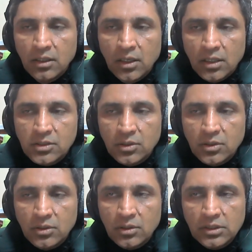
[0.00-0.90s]

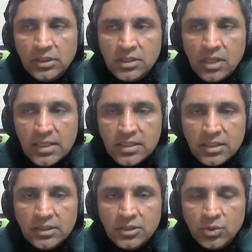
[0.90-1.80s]
So this answer
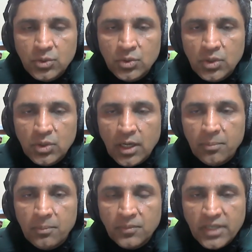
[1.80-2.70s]
to uh,
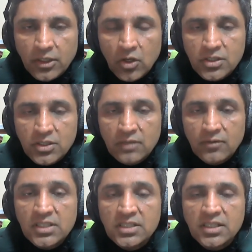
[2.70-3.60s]
technology, which is
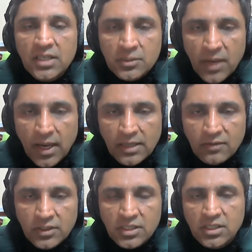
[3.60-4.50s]
seen as bad, which
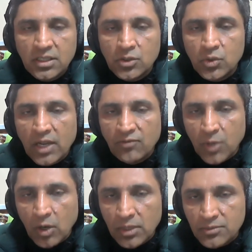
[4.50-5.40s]
is seen to have
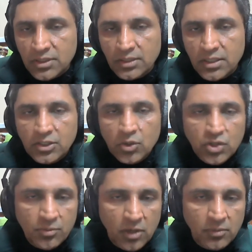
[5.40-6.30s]
problems such as social
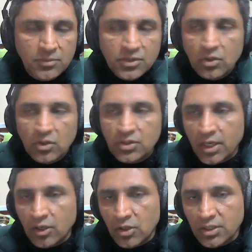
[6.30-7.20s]
problems or
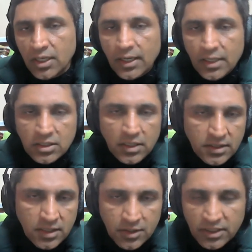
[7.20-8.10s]
psychological addiction,
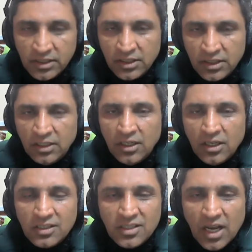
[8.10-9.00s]
etc.
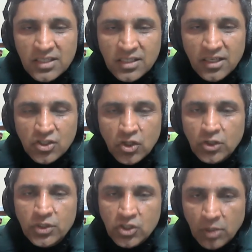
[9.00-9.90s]
See, answer is not to
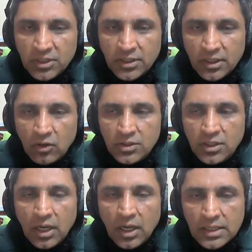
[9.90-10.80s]
stop the technology.
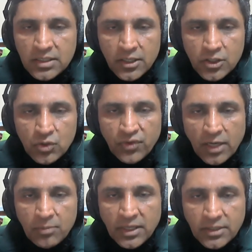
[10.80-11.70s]
Answer is to find
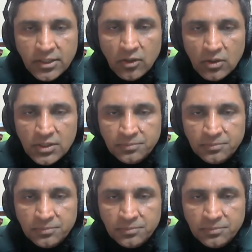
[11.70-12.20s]
better technology.